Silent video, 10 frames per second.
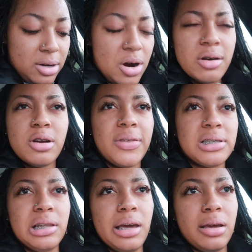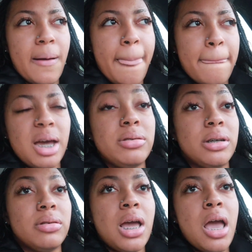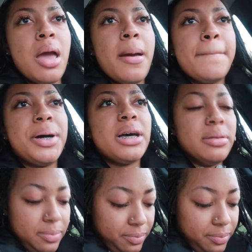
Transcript: Or I don't know if that's a lake. I don't know. But